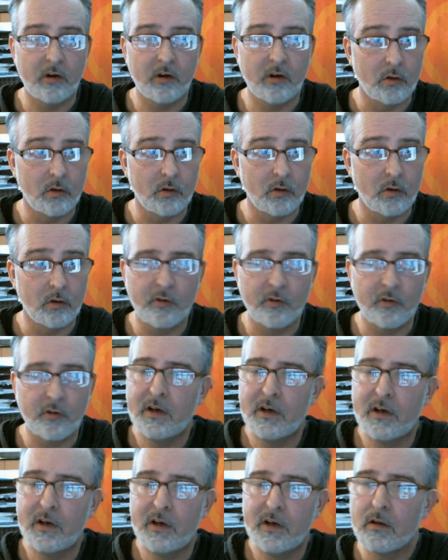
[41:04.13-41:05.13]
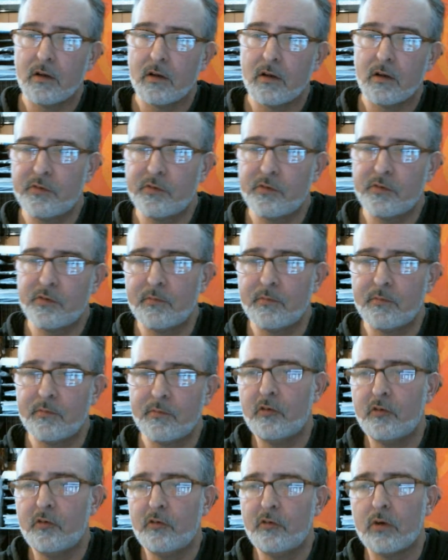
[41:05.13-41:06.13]
Lawrence over. Lawrence comes
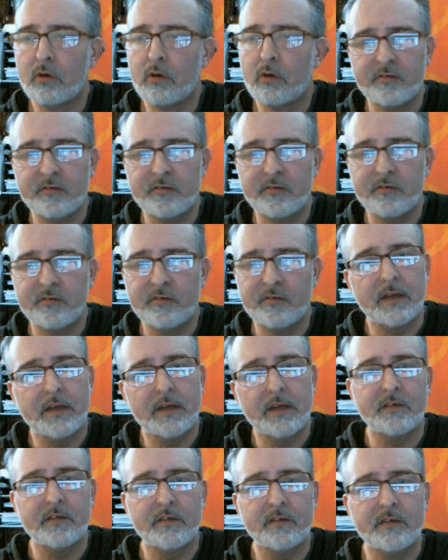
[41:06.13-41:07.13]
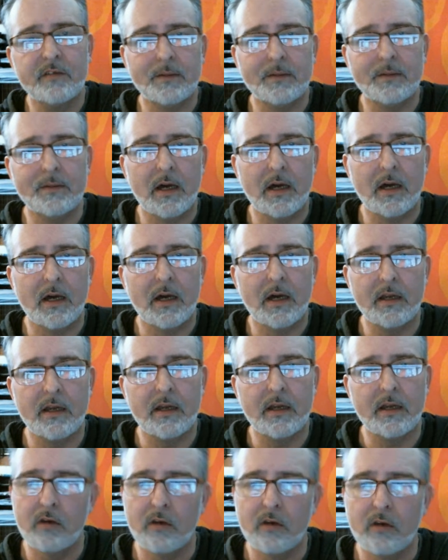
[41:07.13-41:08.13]
to the door, and he's still got that same Pontiac
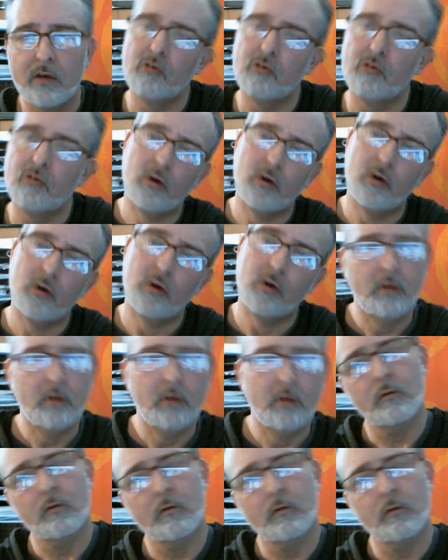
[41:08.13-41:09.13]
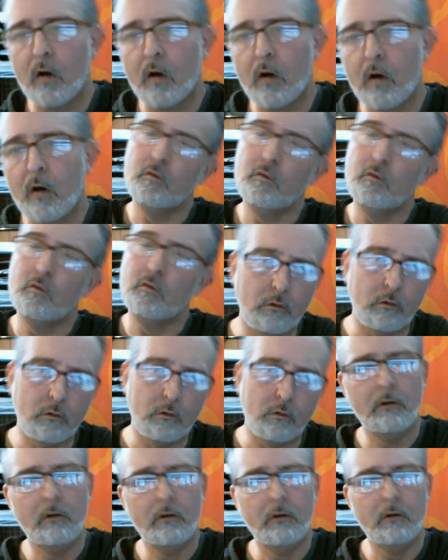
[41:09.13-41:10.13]
attitude. You know, walking the
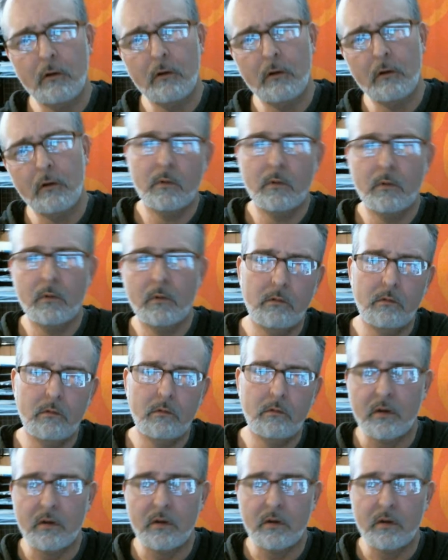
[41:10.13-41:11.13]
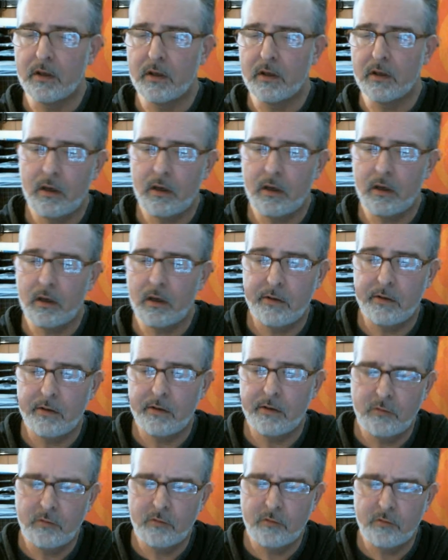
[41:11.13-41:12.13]
door. I'm like, hey, man.
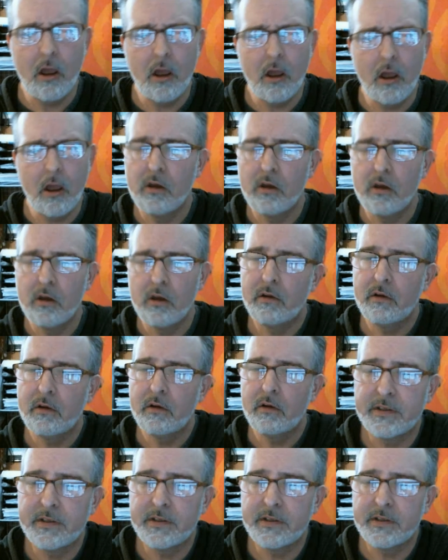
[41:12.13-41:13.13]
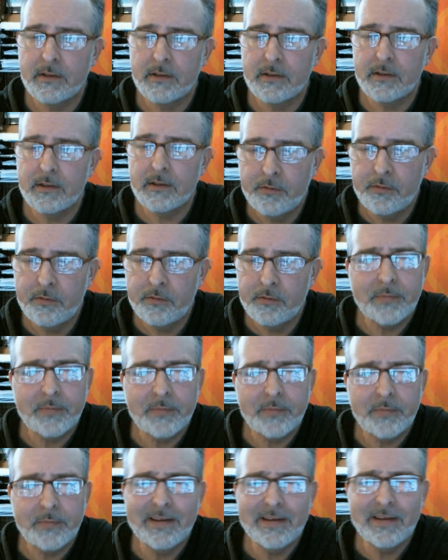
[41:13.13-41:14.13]
He goes, hey. He's like, uh, you
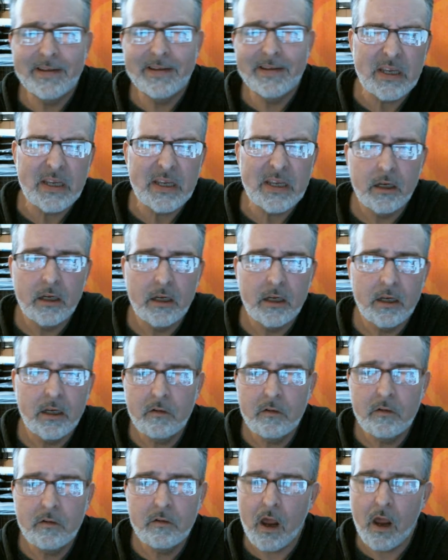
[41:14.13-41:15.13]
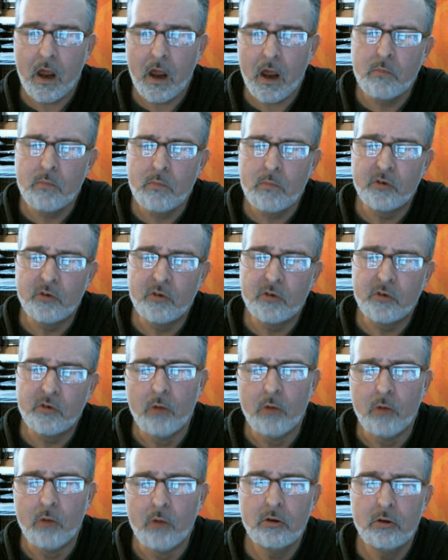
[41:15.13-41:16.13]
remember Tammie? He goes, yeah, I remember
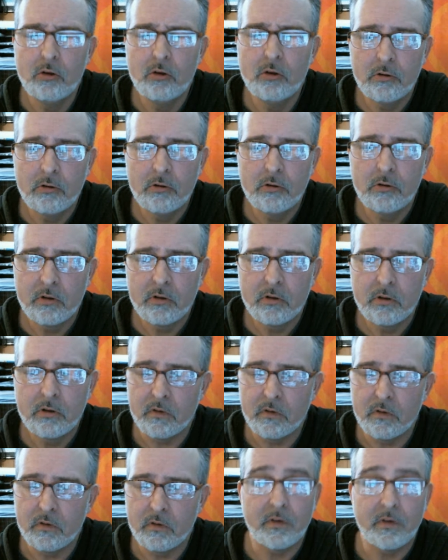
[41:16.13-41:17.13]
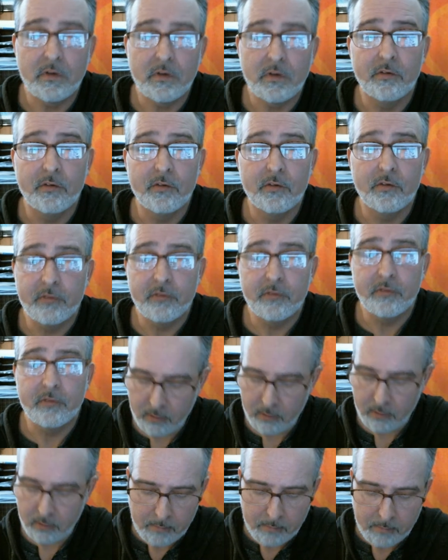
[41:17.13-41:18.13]
Timmy. And right through the screen
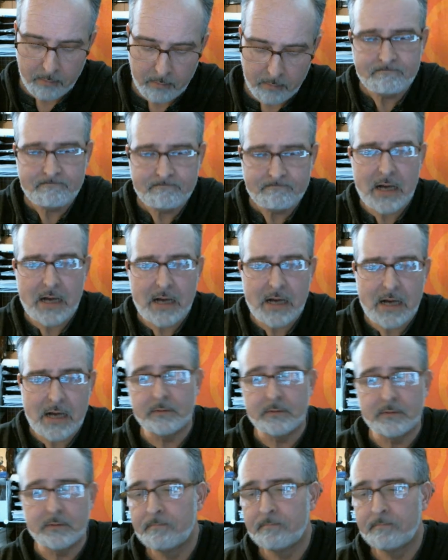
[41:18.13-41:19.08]
door, I popped him.